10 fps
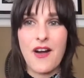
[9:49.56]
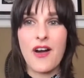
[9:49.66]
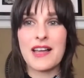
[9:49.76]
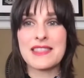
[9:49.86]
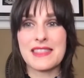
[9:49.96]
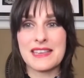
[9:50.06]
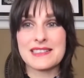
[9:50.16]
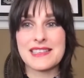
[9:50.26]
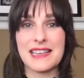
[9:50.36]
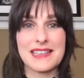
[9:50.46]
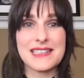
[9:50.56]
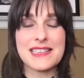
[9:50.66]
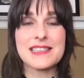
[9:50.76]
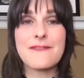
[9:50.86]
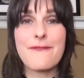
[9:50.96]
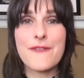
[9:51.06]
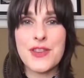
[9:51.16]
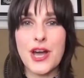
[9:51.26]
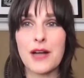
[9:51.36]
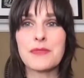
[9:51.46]
on things like this is
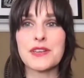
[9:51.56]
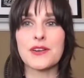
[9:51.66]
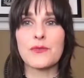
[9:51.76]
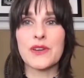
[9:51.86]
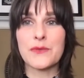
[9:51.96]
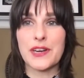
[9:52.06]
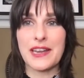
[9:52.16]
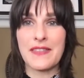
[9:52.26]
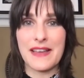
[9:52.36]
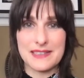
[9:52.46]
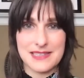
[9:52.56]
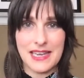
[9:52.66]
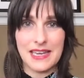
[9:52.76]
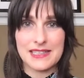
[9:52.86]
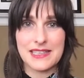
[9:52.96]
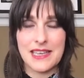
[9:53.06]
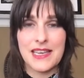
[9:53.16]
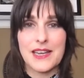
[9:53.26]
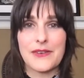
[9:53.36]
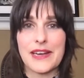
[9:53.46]
phenomenal when we're in that state,
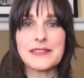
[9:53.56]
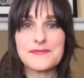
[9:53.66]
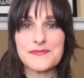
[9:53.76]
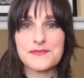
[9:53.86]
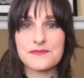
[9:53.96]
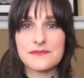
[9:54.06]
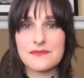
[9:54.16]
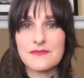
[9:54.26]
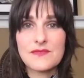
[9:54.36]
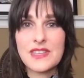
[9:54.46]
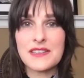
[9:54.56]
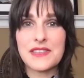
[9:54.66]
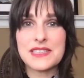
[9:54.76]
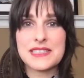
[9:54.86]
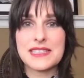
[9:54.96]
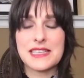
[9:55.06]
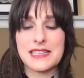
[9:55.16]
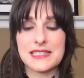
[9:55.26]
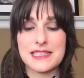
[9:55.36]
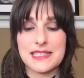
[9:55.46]
right? This
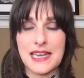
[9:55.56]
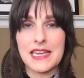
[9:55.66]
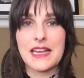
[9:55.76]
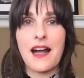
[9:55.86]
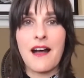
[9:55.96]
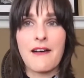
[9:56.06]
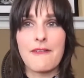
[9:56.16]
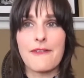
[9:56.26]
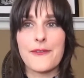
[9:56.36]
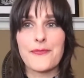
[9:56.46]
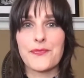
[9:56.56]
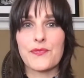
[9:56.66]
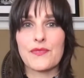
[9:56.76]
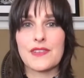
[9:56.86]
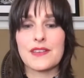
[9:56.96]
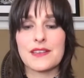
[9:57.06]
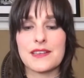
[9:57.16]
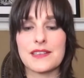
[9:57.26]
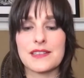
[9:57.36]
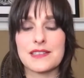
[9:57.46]
state of
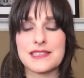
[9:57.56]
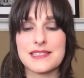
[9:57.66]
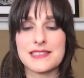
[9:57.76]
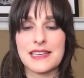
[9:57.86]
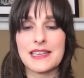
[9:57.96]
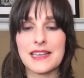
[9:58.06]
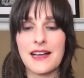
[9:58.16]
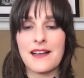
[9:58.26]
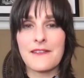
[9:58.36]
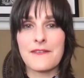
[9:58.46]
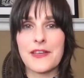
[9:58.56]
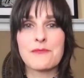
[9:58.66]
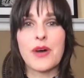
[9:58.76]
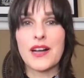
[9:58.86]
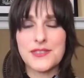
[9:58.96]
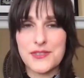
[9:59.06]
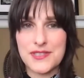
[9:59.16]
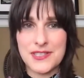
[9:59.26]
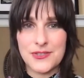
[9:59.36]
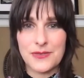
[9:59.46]
state of imposter
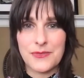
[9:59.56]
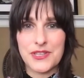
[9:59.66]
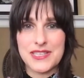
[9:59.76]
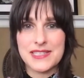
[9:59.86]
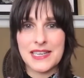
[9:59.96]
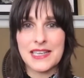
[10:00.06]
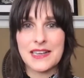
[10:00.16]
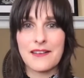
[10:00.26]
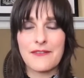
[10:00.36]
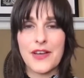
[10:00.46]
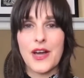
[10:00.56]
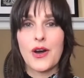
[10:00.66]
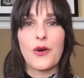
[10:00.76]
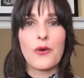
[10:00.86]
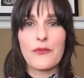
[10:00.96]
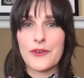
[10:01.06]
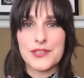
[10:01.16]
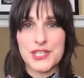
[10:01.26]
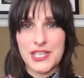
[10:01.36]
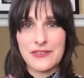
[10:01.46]
syndrome, or the state of
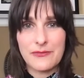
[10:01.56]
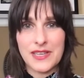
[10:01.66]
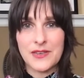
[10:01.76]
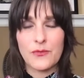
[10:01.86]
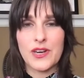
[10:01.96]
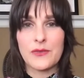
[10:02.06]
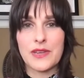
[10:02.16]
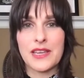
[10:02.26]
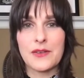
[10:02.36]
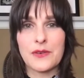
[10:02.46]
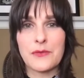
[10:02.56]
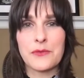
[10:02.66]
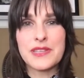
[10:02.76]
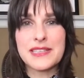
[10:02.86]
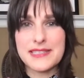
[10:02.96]
overachievement where we really